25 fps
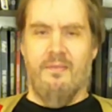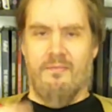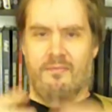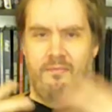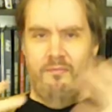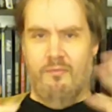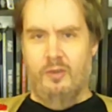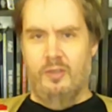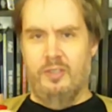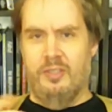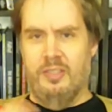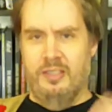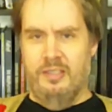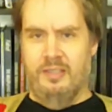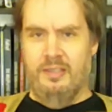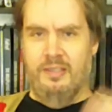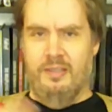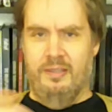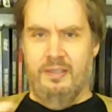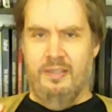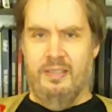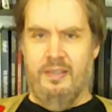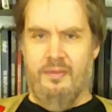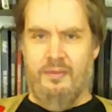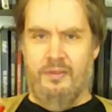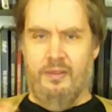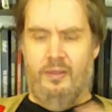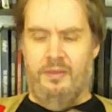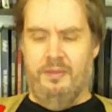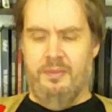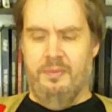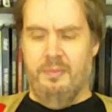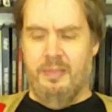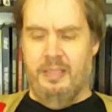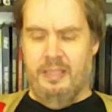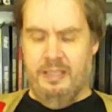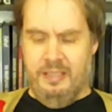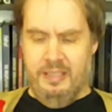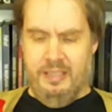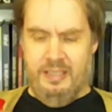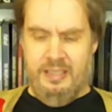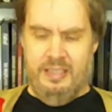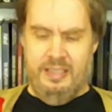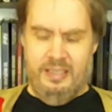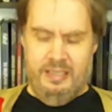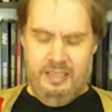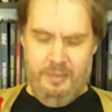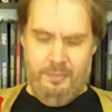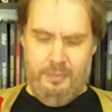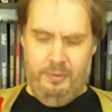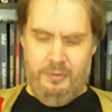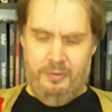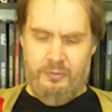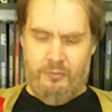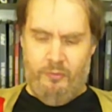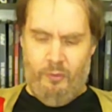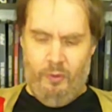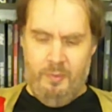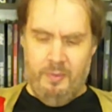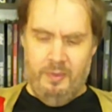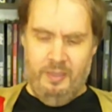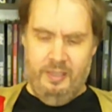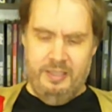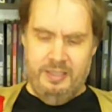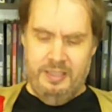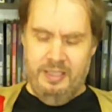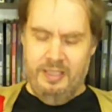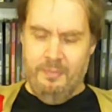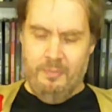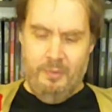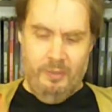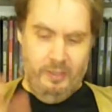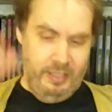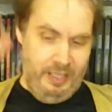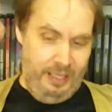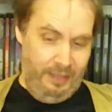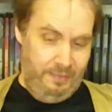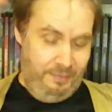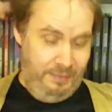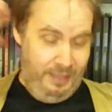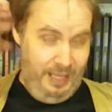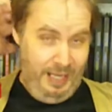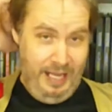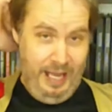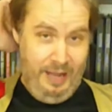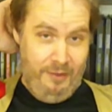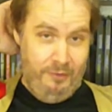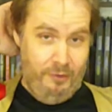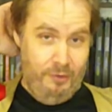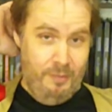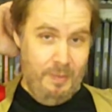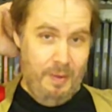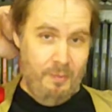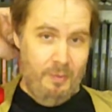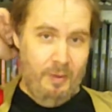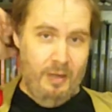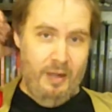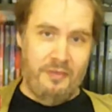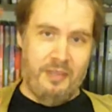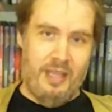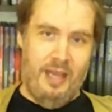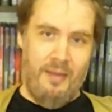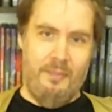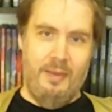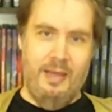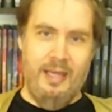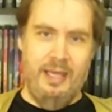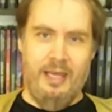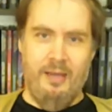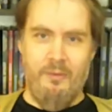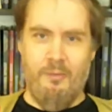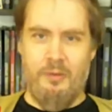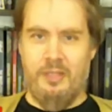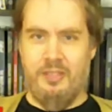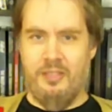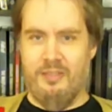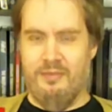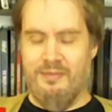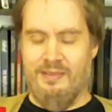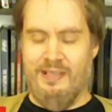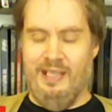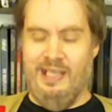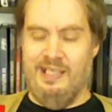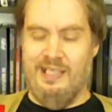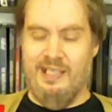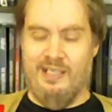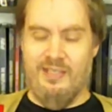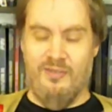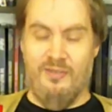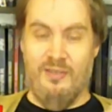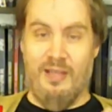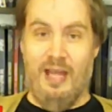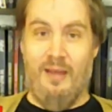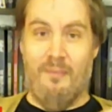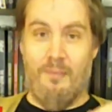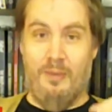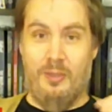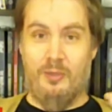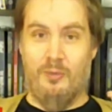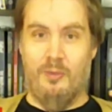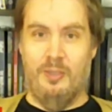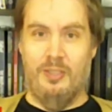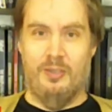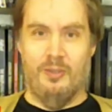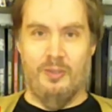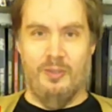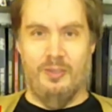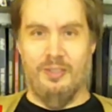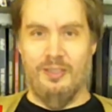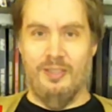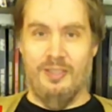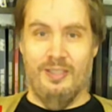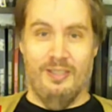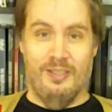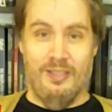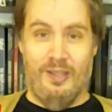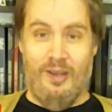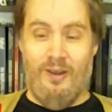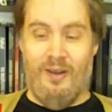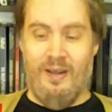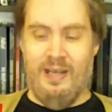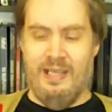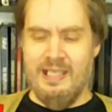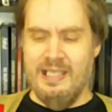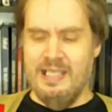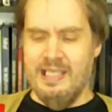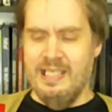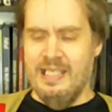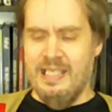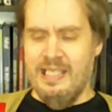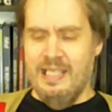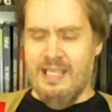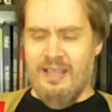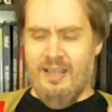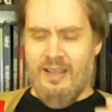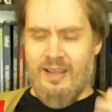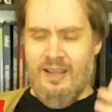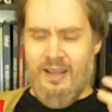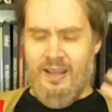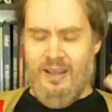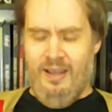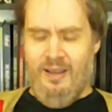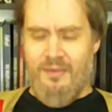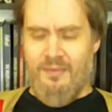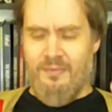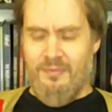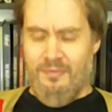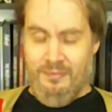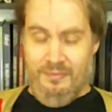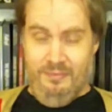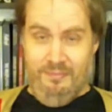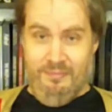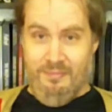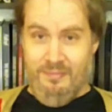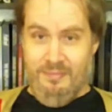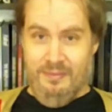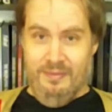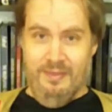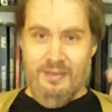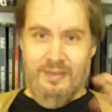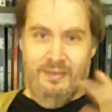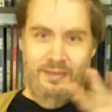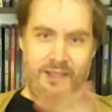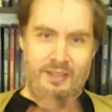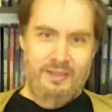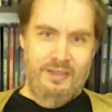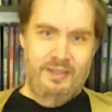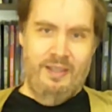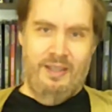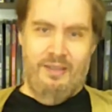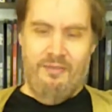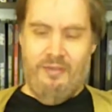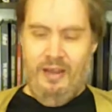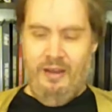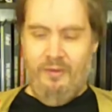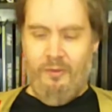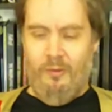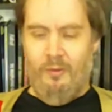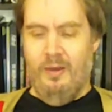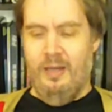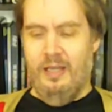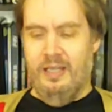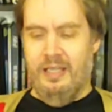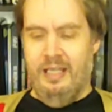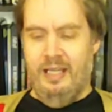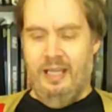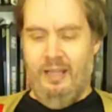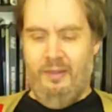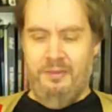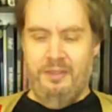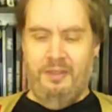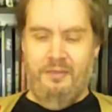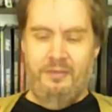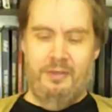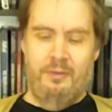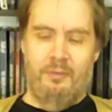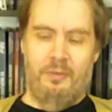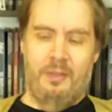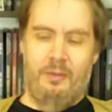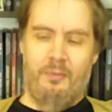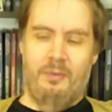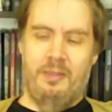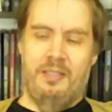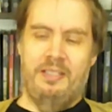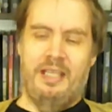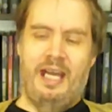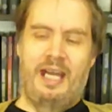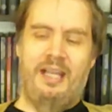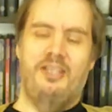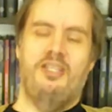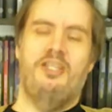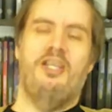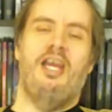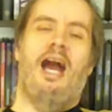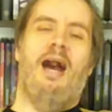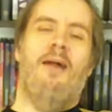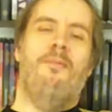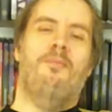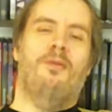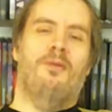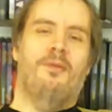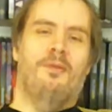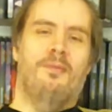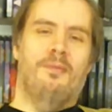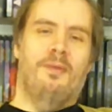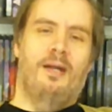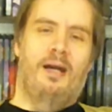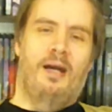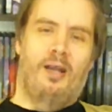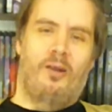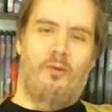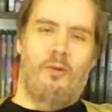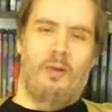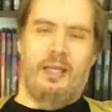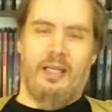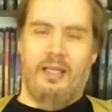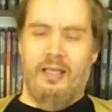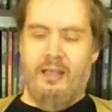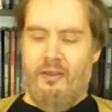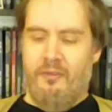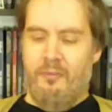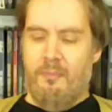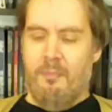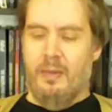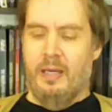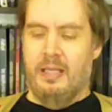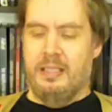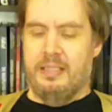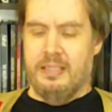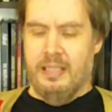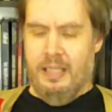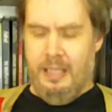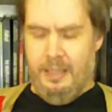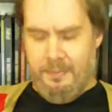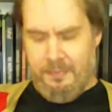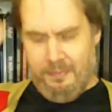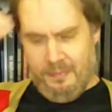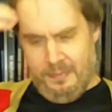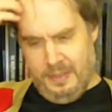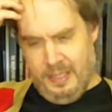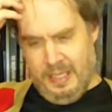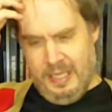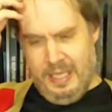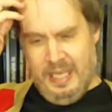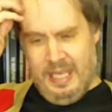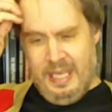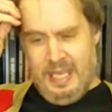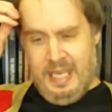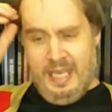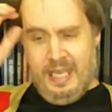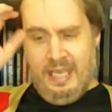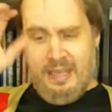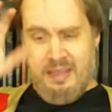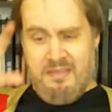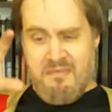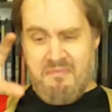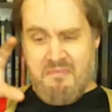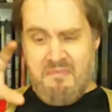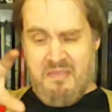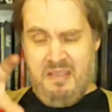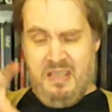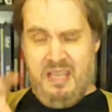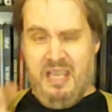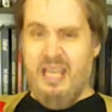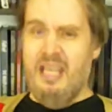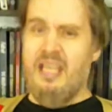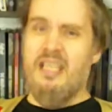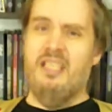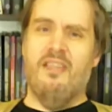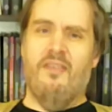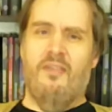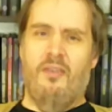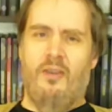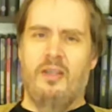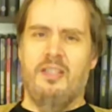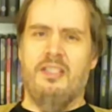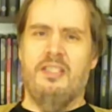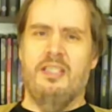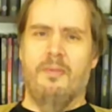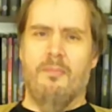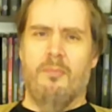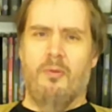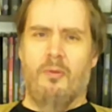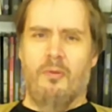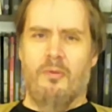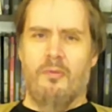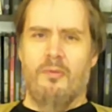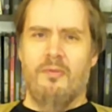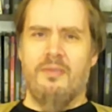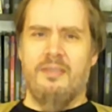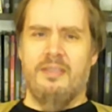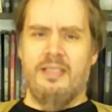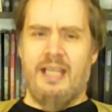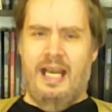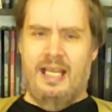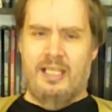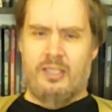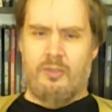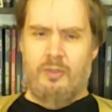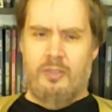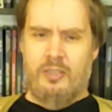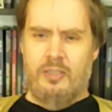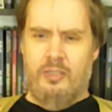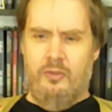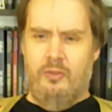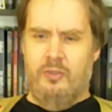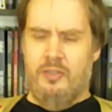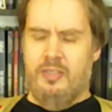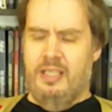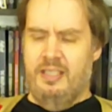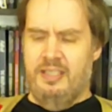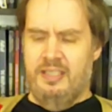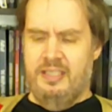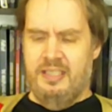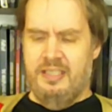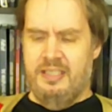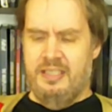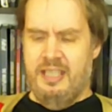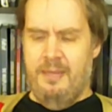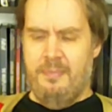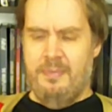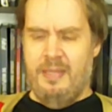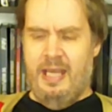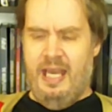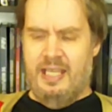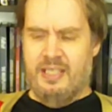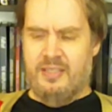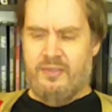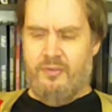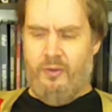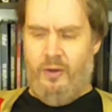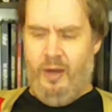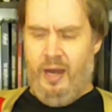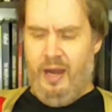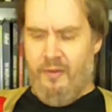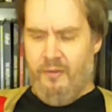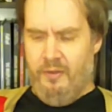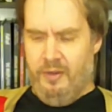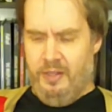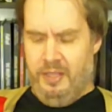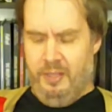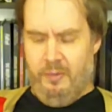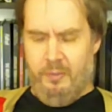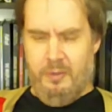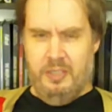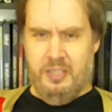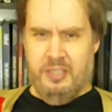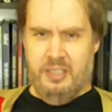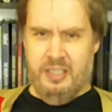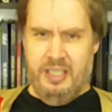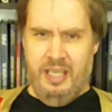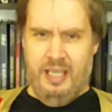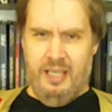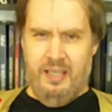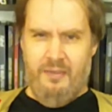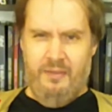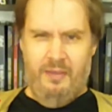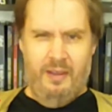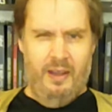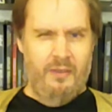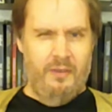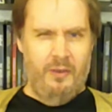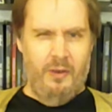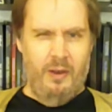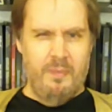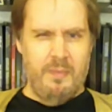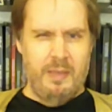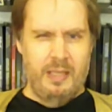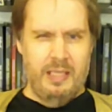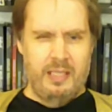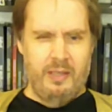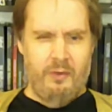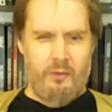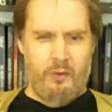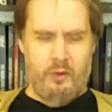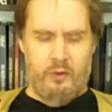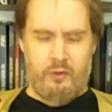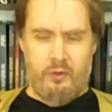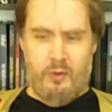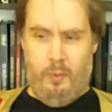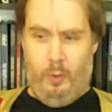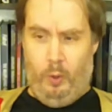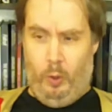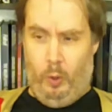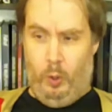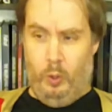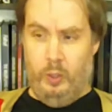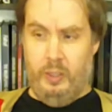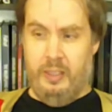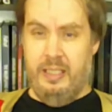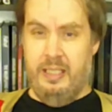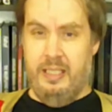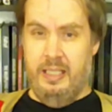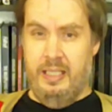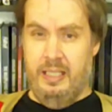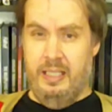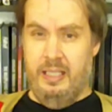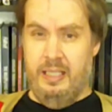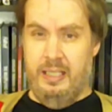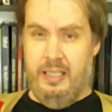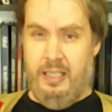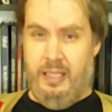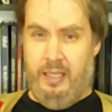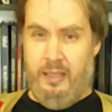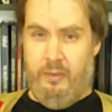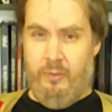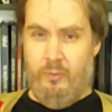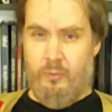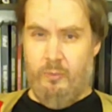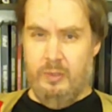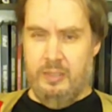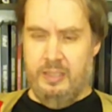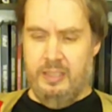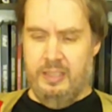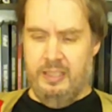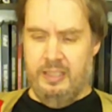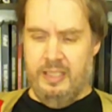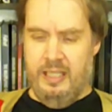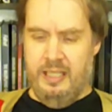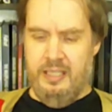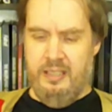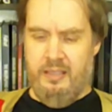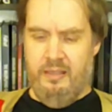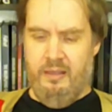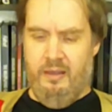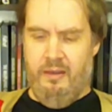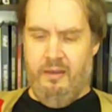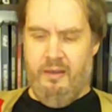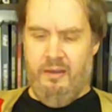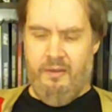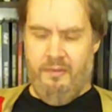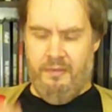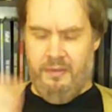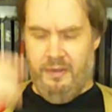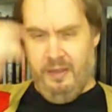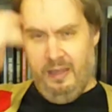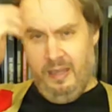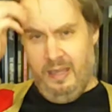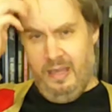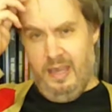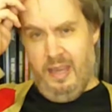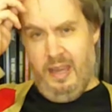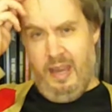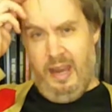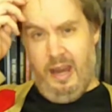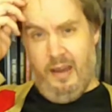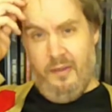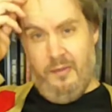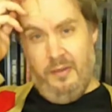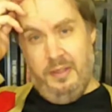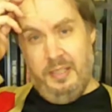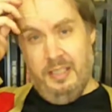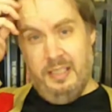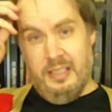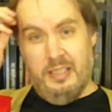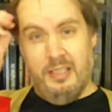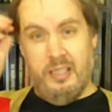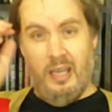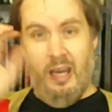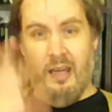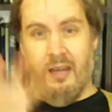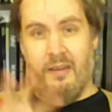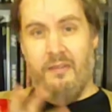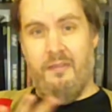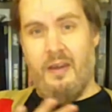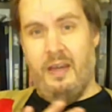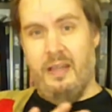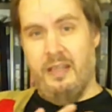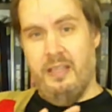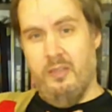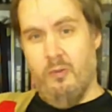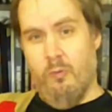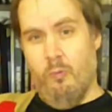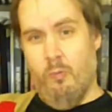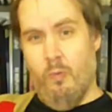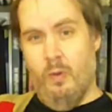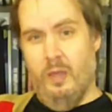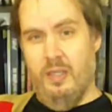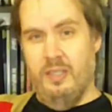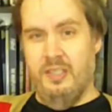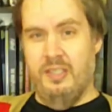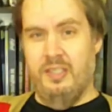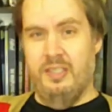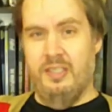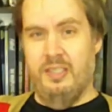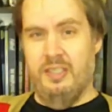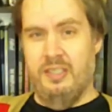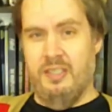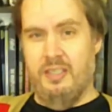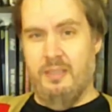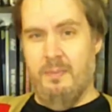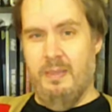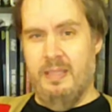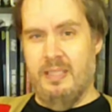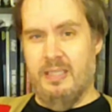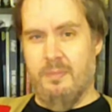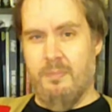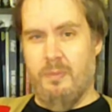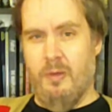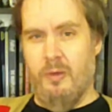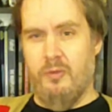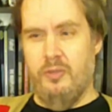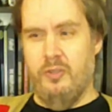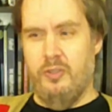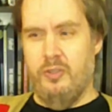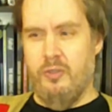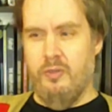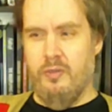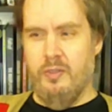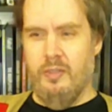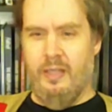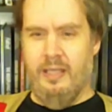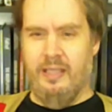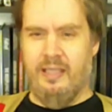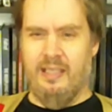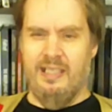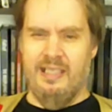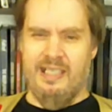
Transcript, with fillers: versus the difficulty. But it's it's a simple formula. It's in the book. I'd, I'd have to remember it off the top of my head, which I didn't do that much research. Sorry. Uh, if I ever run it again, I'll definitely reread that chapter uh, quick enough. But um, it is a very simple task resolution, and it's the same task for everything, which is again a, a very big difference from early D and D was this idea of everything is codified into one system as opposed to you know, like